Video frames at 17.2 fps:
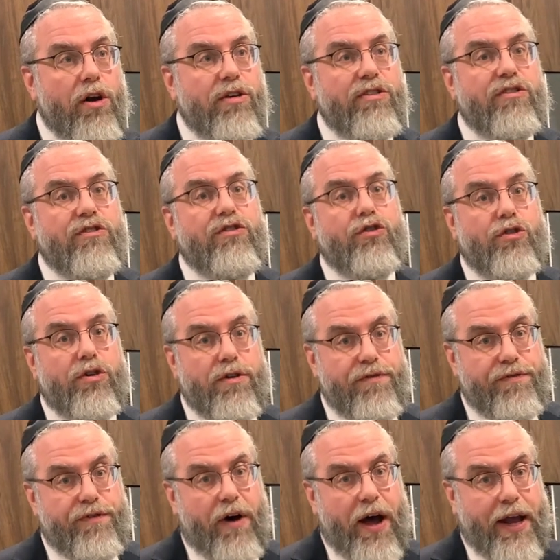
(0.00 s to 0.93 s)

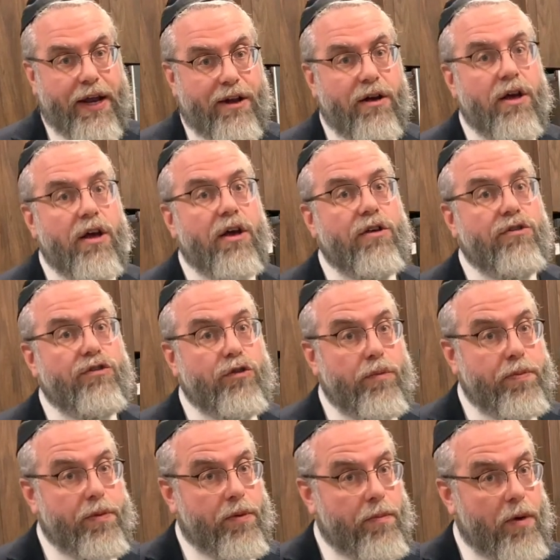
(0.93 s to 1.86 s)
certified
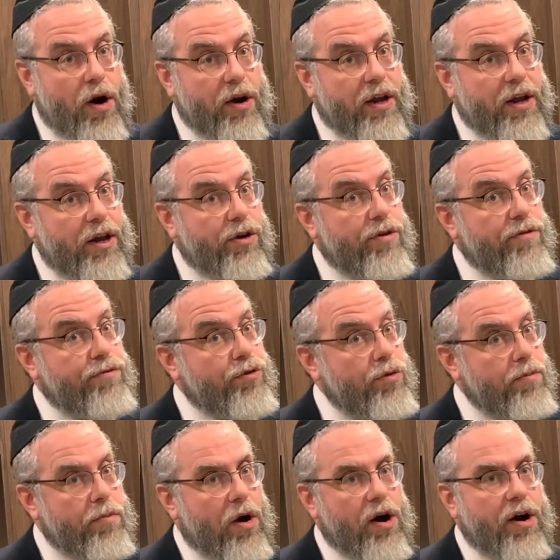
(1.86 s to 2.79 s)
supermarket or
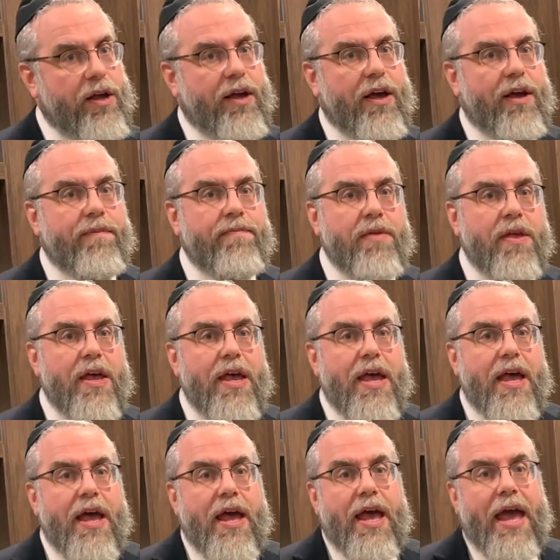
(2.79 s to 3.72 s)
fruit market,
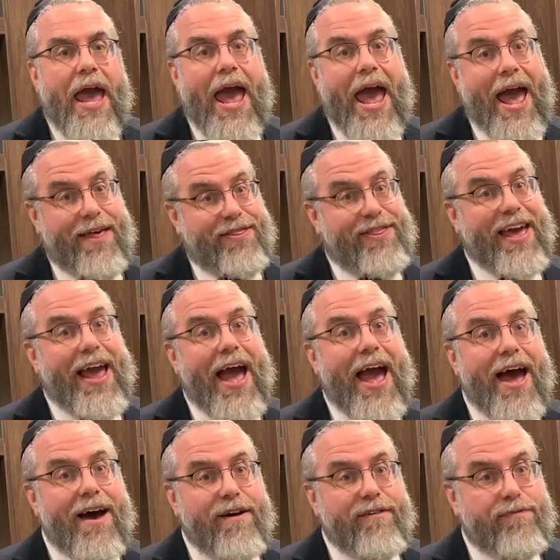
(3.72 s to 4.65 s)
and they
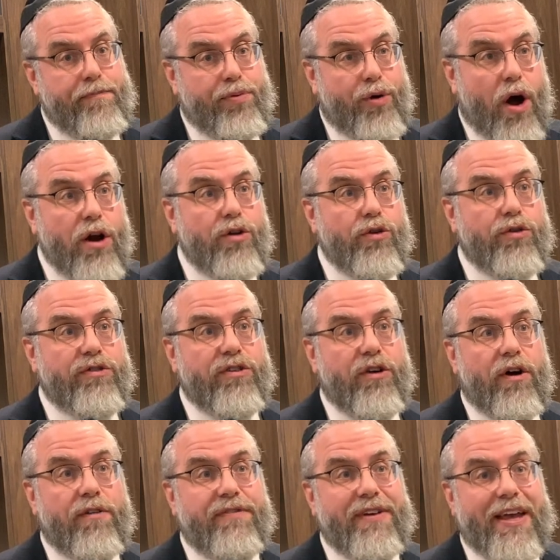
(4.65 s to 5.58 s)
have
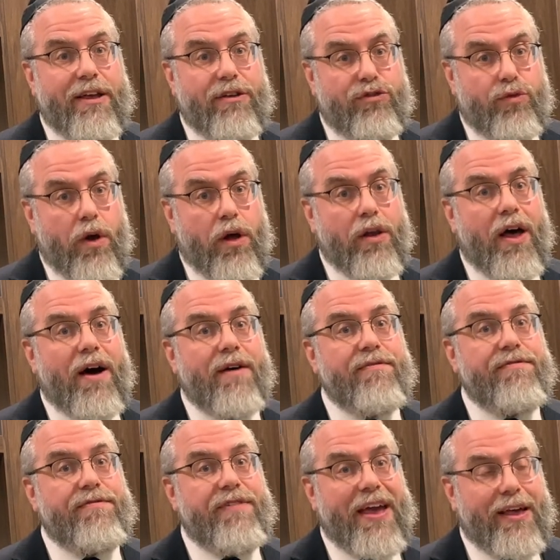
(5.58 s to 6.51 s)
produce of Israel
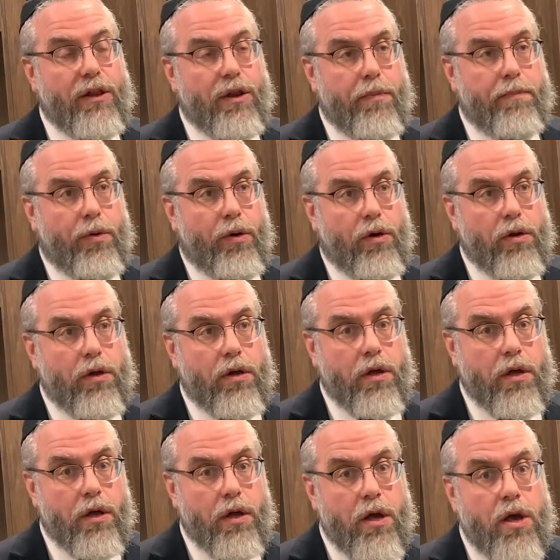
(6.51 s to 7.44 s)

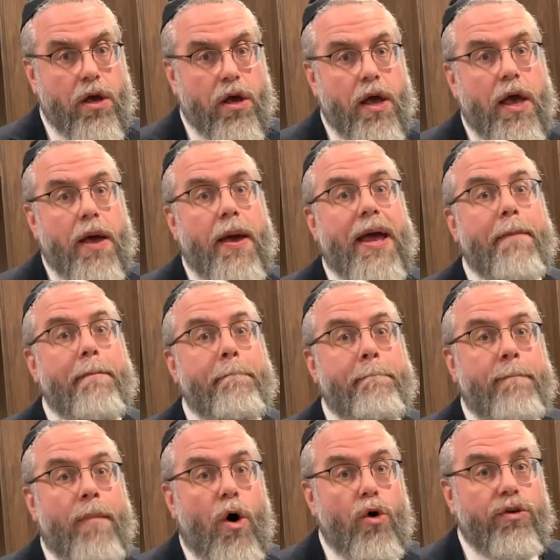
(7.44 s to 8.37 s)
available,
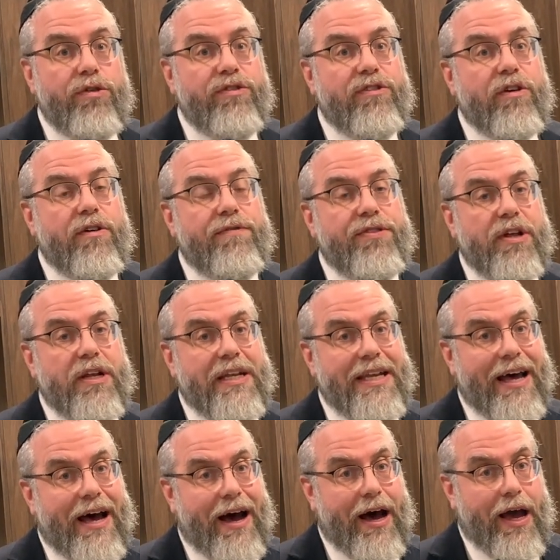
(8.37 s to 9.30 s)
most of the
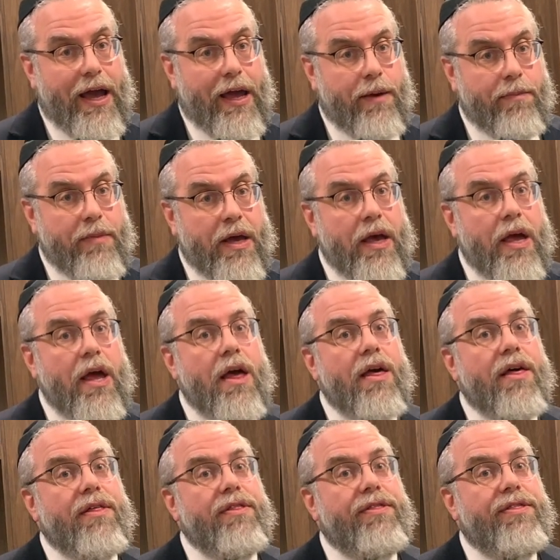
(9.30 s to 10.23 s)
time
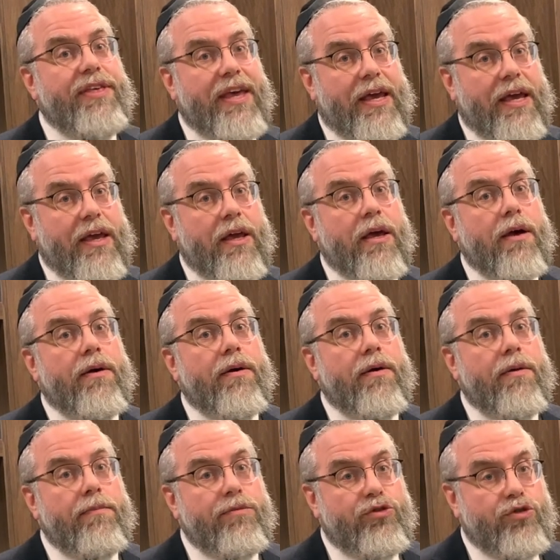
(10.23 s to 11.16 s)
the
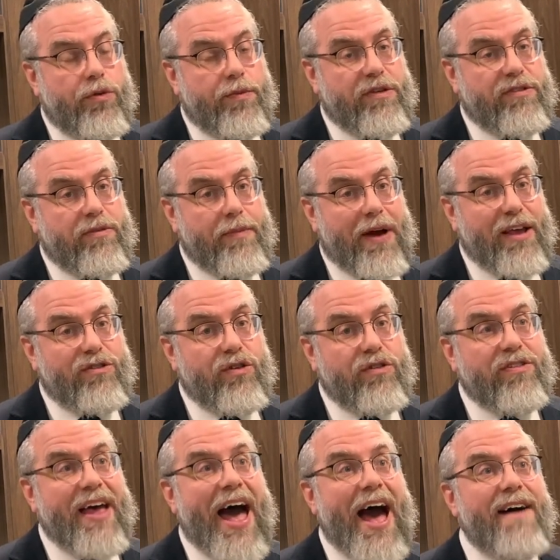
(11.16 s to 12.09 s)
Trumas and
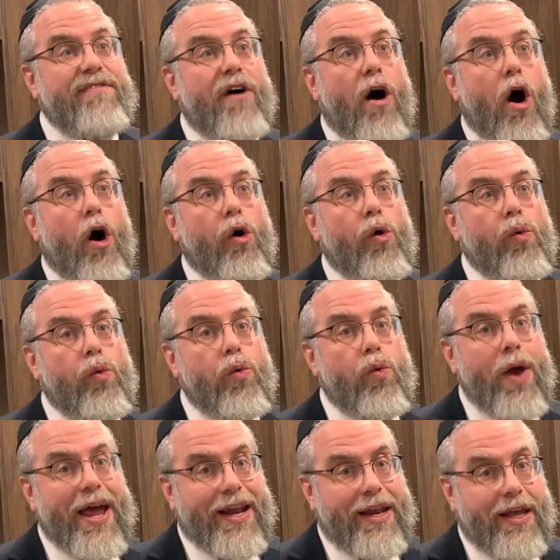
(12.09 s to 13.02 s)
Maasers have
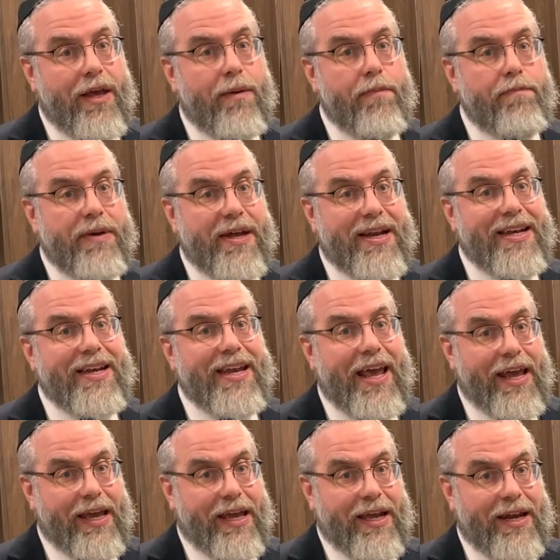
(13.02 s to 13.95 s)
already been
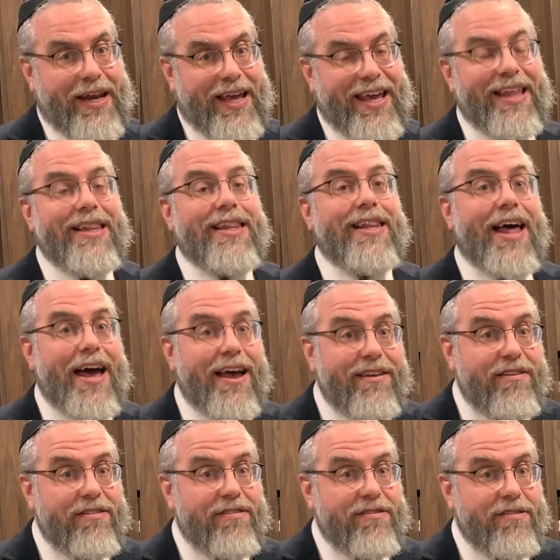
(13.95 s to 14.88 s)
taken,
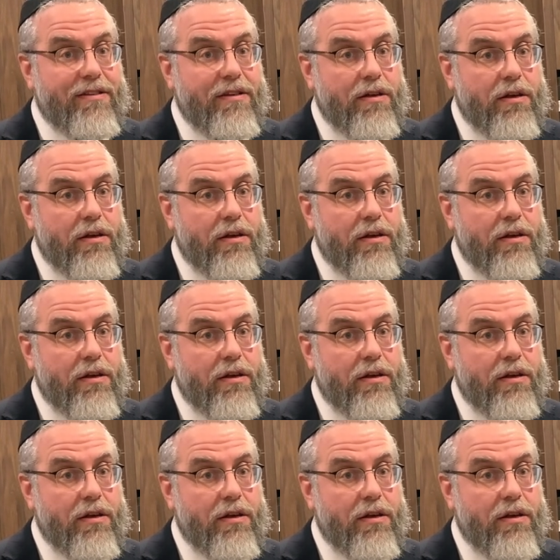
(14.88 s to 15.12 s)
unless